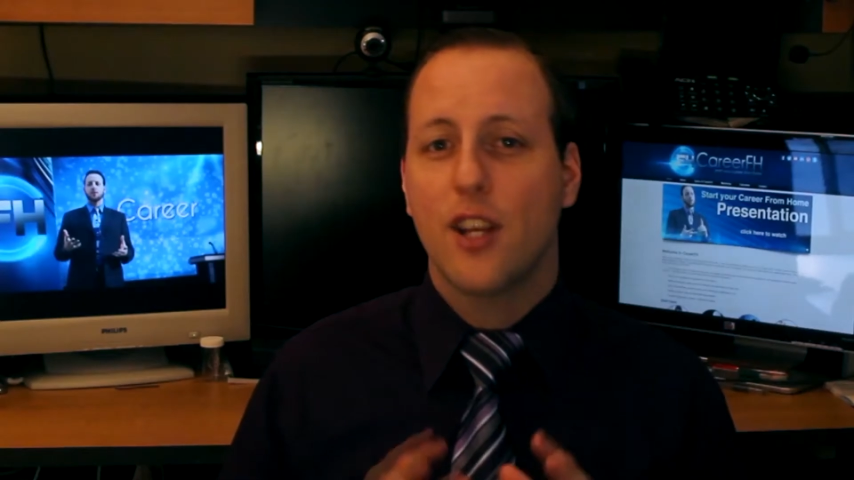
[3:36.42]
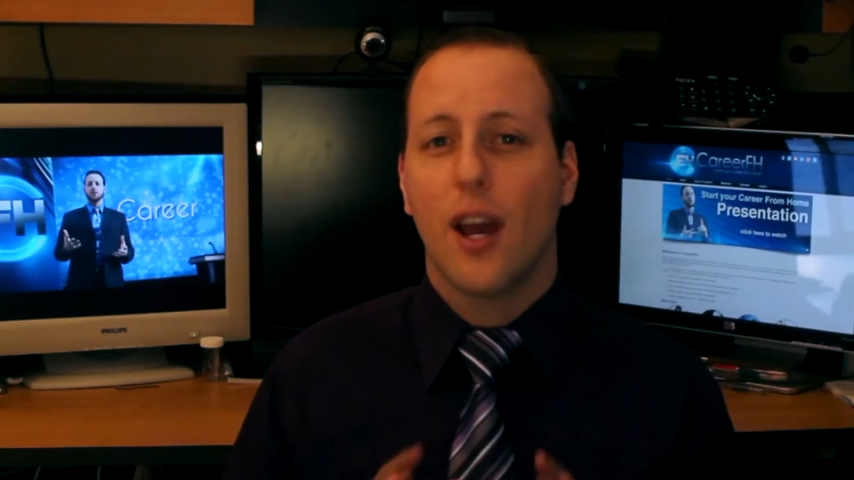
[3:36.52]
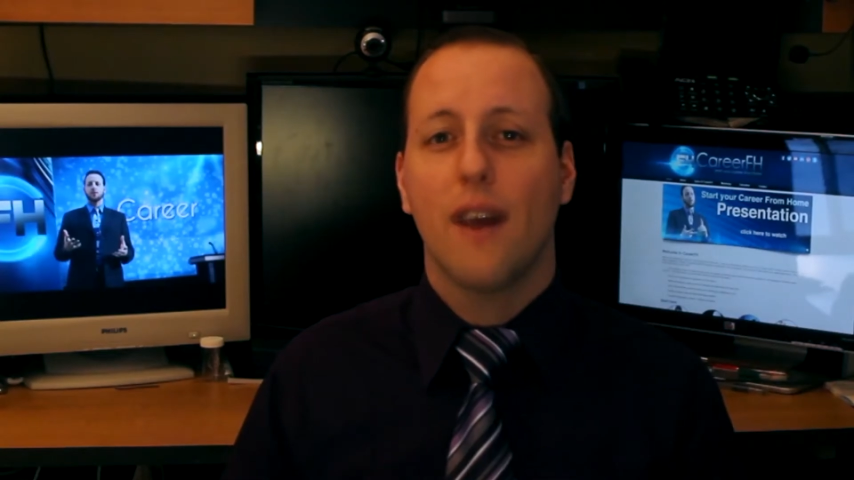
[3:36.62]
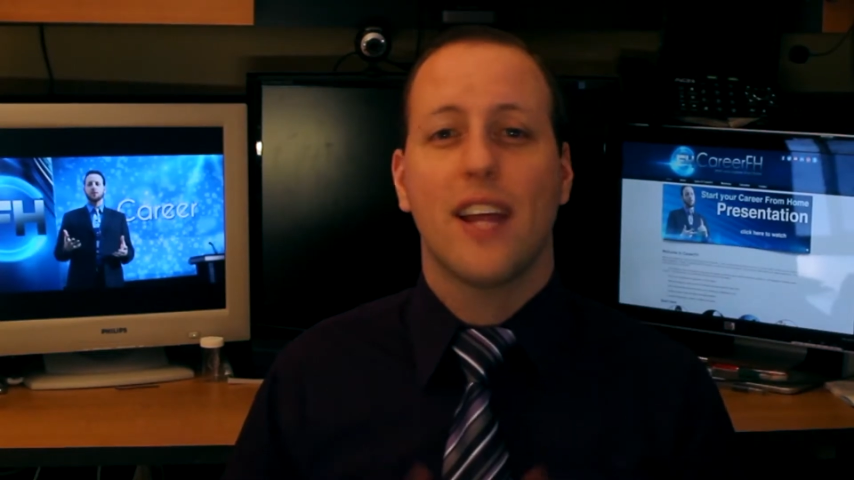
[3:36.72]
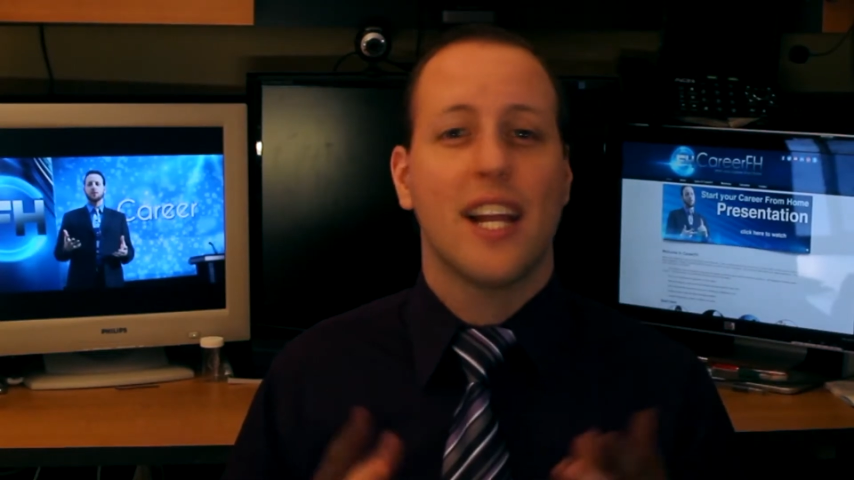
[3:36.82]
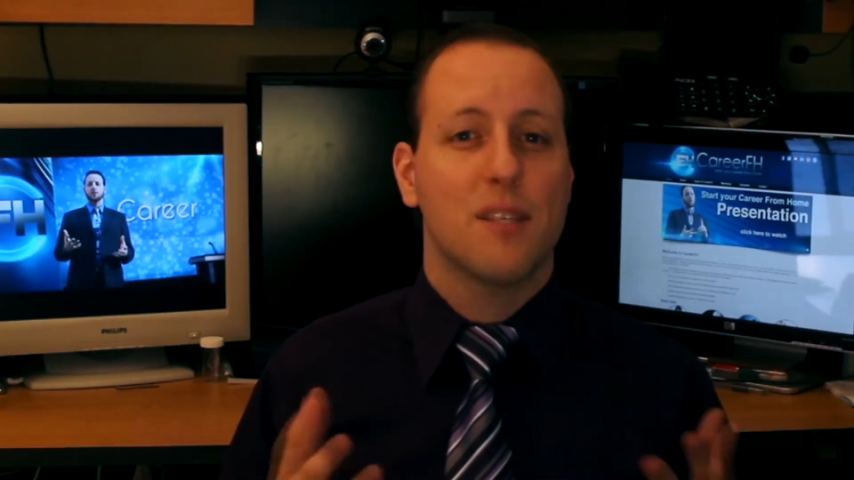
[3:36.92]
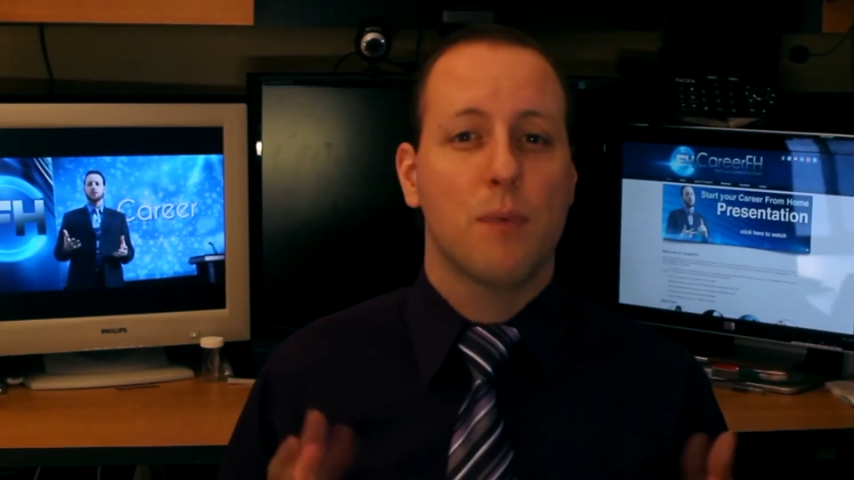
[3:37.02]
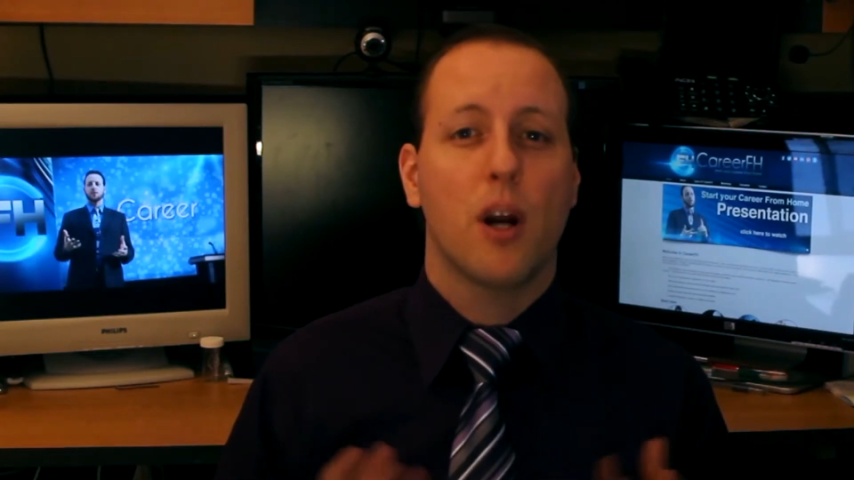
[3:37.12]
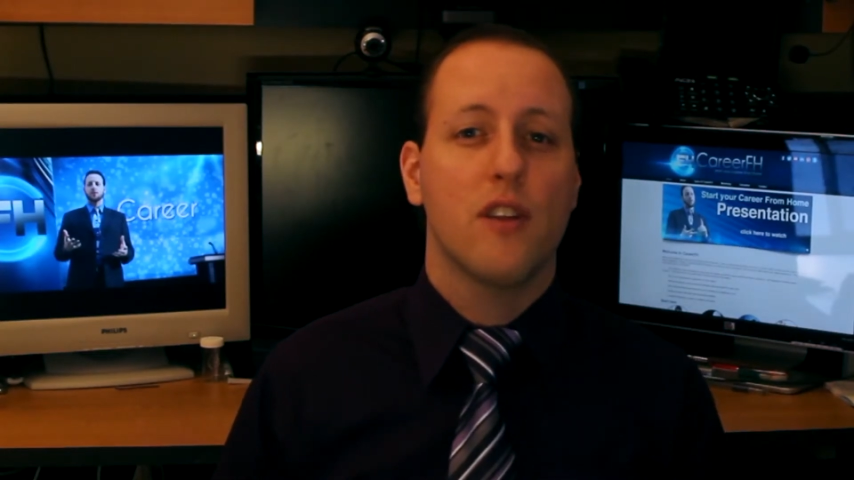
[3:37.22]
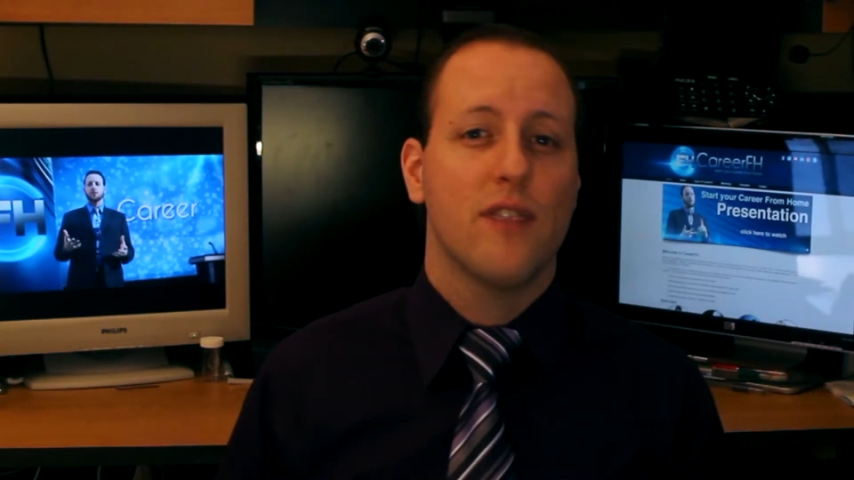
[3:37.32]
and you have that as
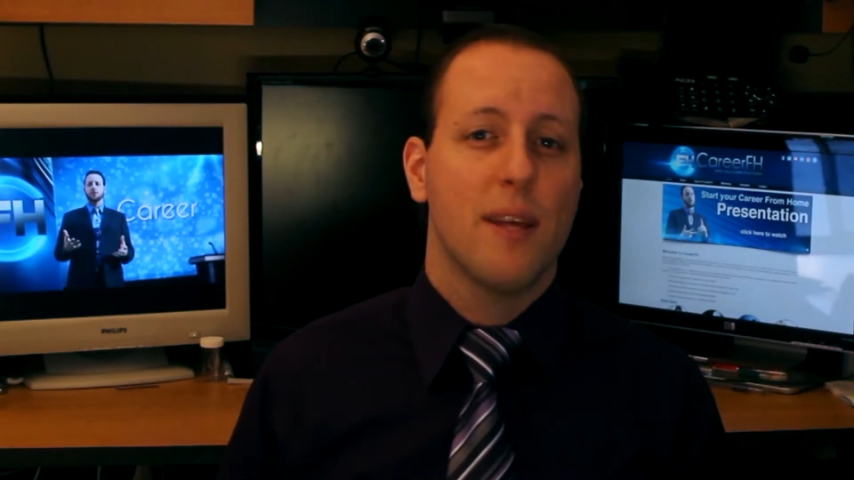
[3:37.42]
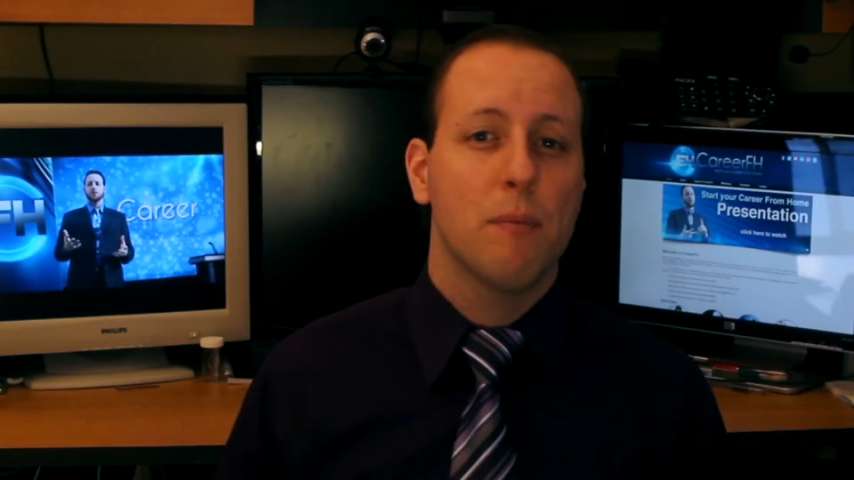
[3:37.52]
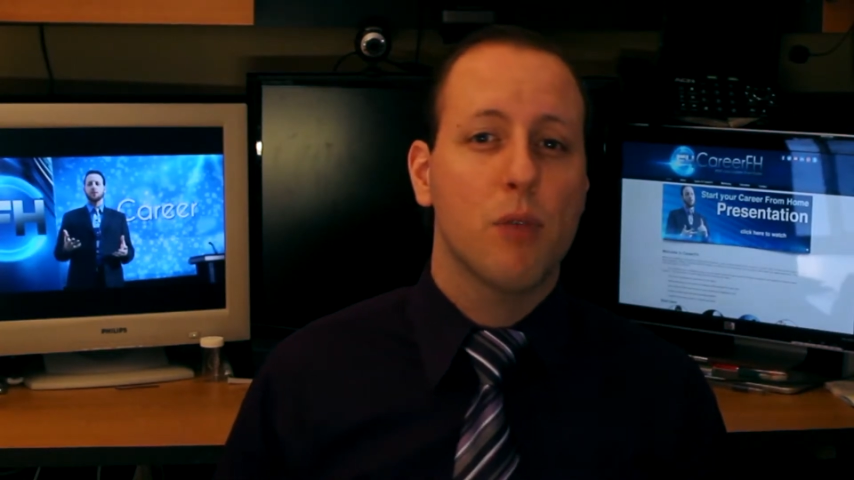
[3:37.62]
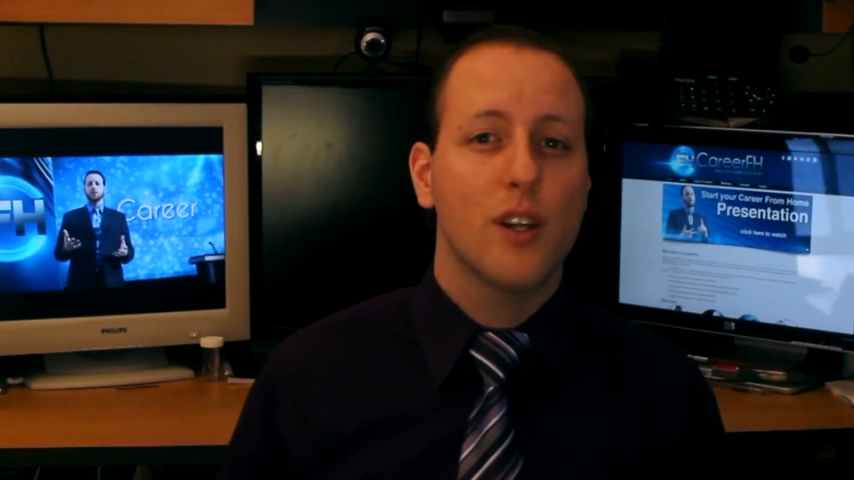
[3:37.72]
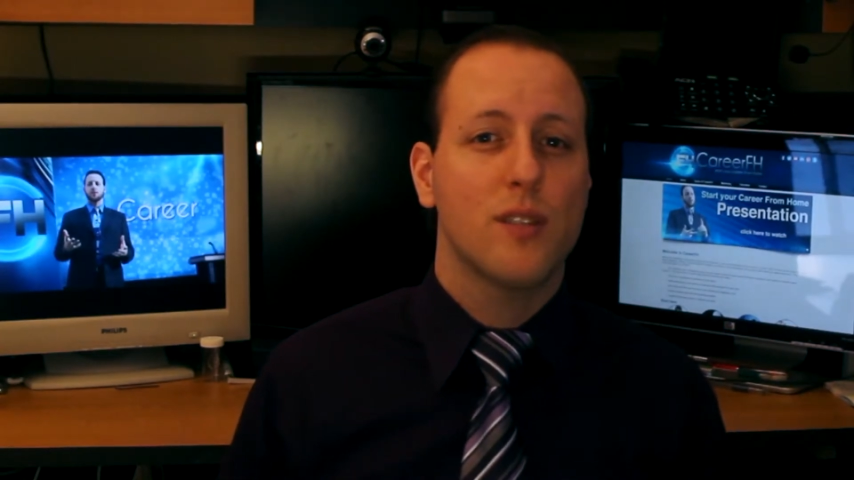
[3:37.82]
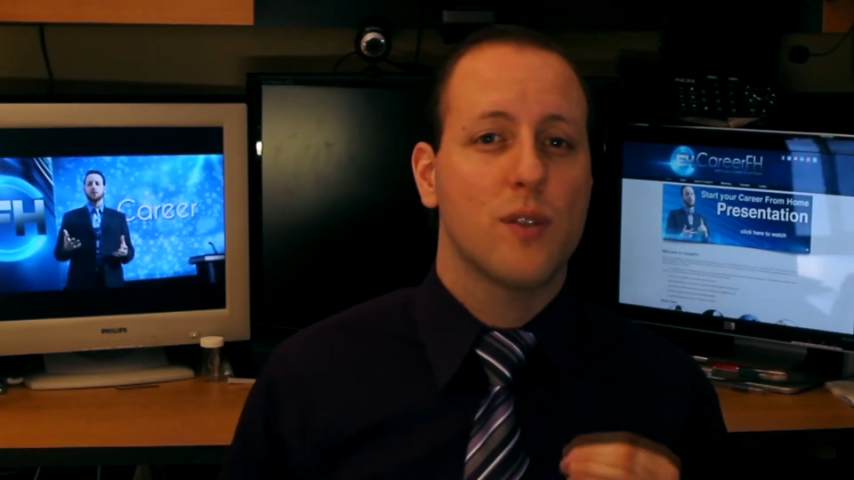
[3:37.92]
part of an employee's